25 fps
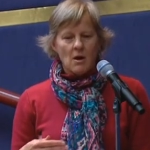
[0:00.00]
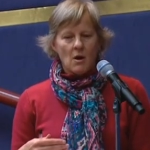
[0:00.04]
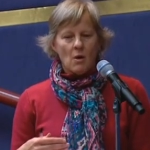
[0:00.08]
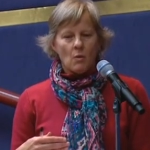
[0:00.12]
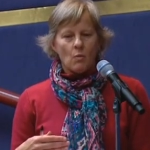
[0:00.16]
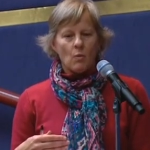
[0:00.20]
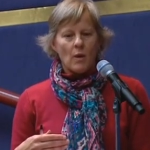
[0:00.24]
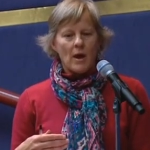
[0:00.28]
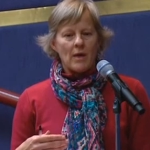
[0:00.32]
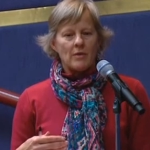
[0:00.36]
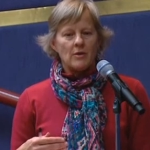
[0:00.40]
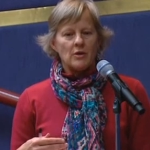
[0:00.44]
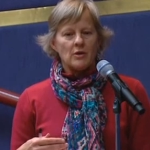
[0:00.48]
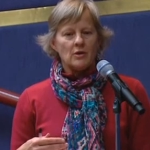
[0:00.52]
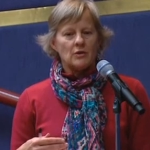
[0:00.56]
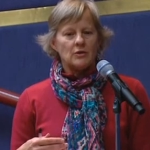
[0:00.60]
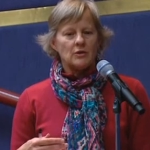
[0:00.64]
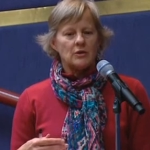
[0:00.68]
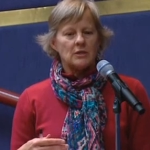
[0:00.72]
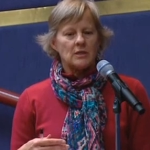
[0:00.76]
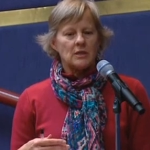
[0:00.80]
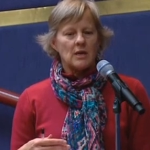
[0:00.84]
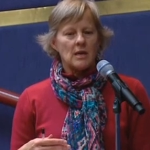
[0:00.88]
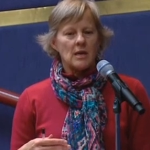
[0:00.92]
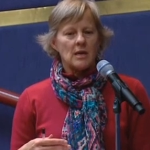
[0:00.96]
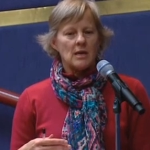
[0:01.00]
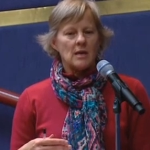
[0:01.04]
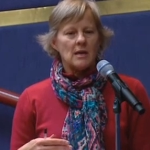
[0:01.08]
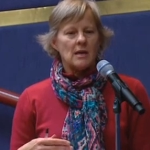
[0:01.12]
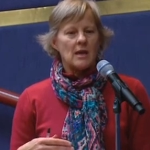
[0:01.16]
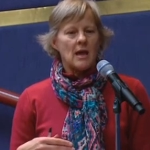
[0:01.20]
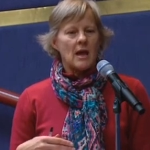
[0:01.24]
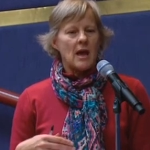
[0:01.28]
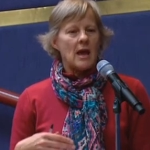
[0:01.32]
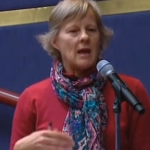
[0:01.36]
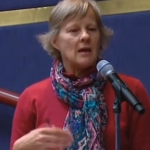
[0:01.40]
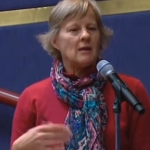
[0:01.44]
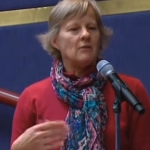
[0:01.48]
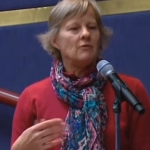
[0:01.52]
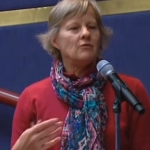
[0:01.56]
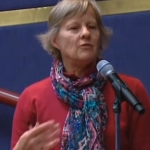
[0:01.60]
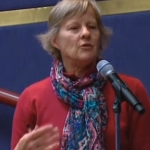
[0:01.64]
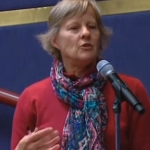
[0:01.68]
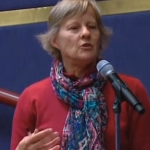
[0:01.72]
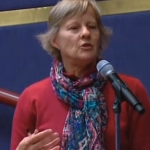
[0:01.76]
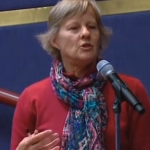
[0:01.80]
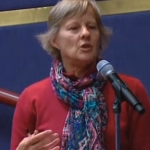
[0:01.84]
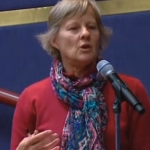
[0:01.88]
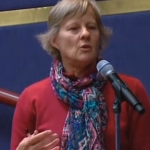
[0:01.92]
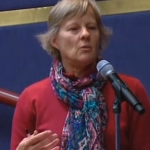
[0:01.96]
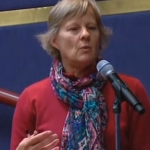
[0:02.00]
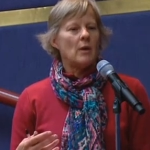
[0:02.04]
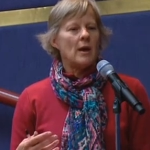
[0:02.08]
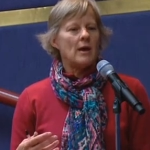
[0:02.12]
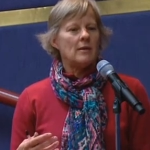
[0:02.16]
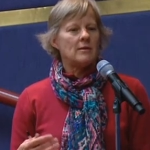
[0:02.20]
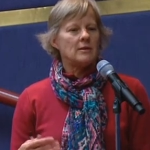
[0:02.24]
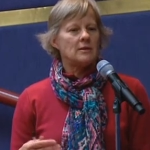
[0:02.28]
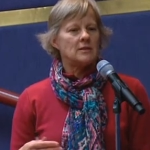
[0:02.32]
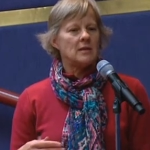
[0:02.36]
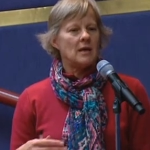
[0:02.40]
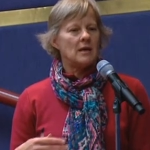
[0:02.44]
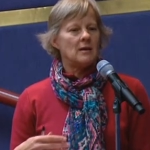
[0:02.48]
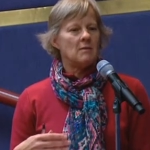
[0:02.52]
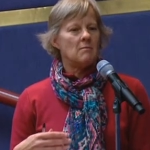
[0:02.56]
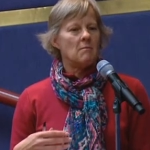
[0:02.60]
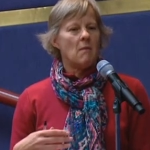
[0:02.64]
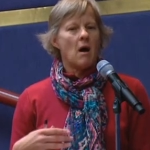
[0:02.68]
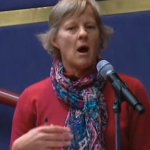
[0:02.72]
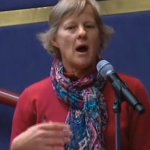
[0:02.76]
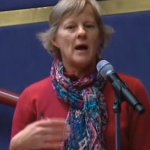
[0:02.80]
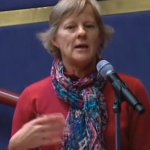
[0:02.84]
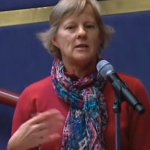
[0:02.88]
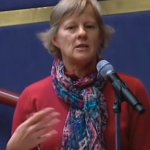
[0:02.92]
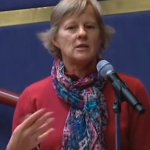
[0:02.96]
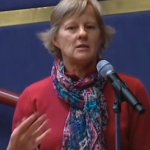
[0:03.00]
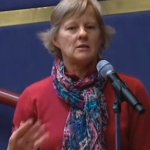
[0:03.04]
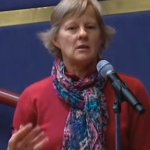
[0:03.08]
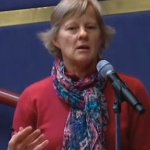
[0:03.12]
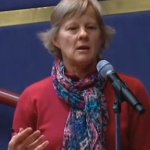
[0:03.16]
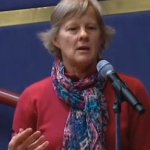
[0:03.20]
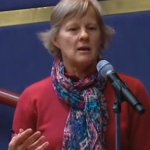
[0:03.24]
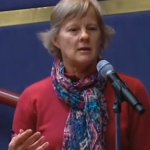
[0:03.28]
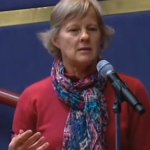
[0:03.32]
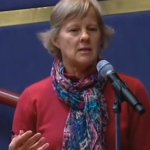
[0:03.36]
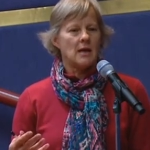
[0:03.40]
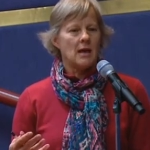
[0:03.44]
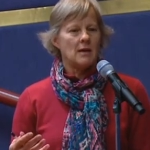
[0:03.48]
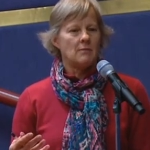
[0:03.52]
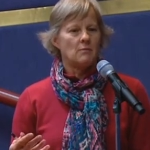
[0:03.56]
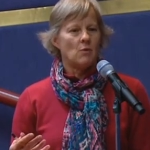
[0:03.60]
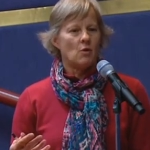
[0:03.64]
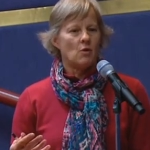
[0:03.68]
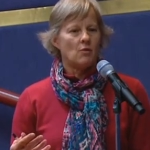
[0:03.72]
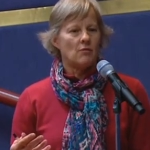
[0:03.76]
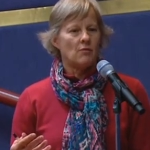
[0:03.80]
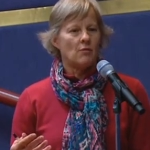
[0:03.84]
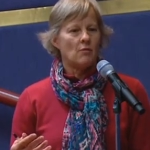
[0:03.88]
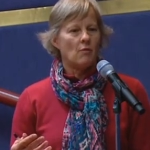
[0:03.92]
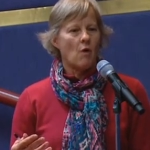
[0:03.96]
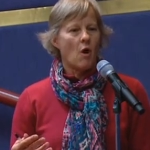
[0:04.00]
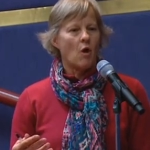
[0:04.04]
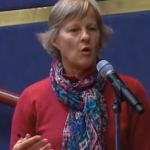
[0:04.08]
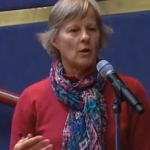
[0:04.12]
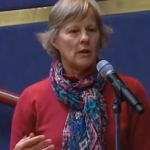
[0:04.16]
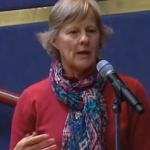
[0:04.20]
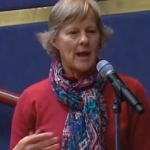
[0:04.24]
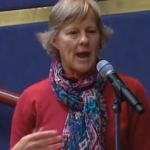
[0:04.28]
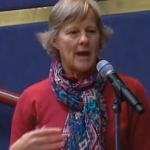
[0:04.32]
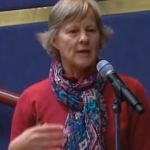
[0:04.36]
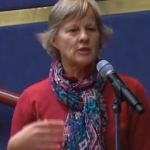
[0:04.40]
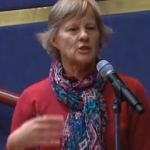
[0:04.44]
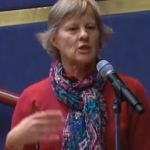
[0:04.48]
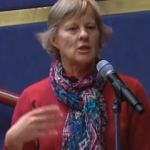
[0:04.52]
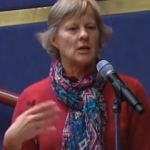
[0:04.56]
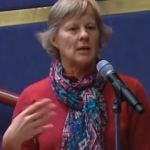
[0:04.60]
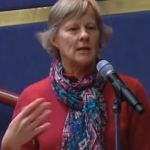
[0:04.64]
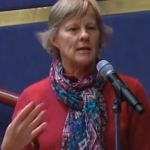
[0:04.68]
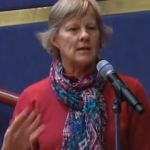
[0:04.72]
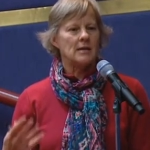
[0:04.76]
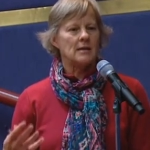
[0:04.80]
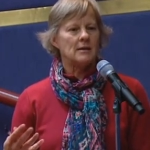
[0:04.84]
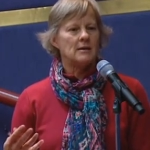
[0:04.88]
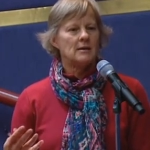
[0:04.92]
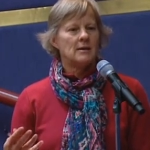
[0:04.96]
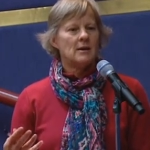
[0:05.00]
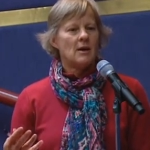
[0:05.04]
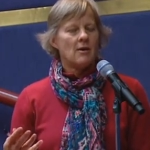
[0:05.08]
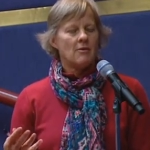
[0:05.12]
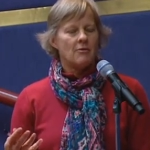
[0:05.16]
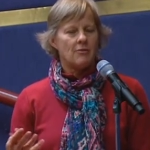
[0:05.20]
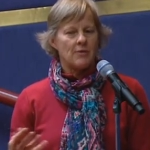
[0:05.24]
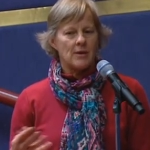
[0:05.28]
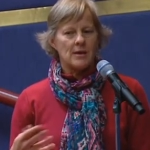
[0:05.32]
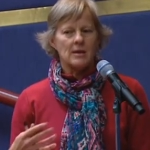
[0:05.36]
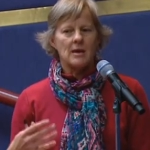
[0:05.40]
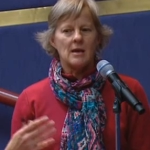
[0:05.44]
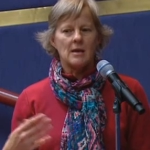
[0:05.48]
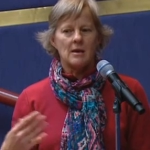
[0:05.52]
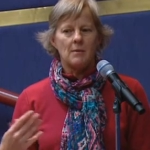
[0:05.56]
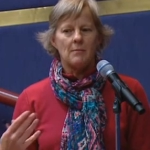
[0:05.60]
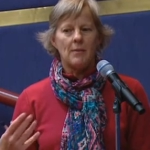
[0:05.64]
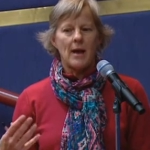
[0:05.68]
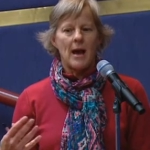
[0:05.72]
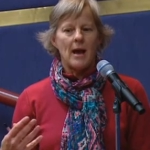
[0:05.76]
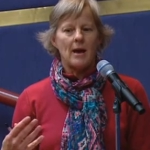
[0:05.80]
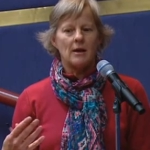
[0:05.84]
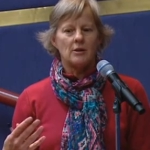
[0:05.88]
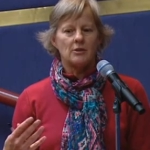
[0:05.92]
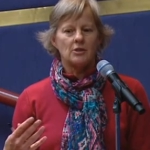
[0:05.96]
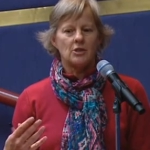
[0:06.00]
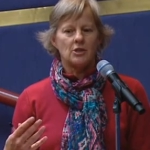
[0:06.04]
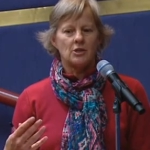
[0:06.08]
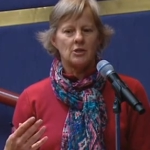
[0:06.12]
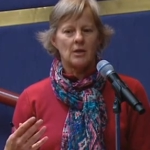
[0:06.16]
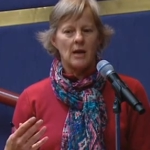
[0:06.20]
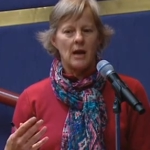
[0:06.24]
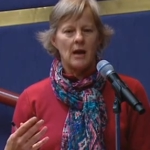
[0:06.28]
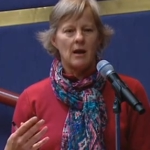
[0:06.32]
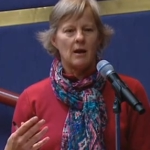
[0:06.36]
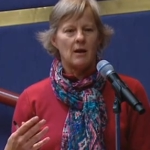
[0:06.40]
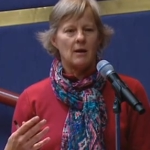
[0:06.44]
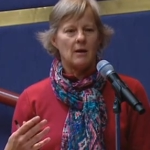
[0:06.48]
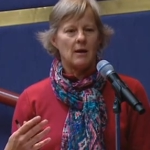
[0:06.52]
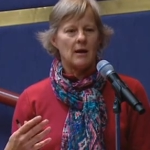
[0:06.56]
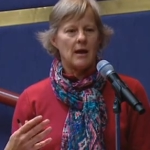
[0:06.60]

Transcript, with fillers: whether you see any future where the Senate might take more of a role in actually thinking about uh,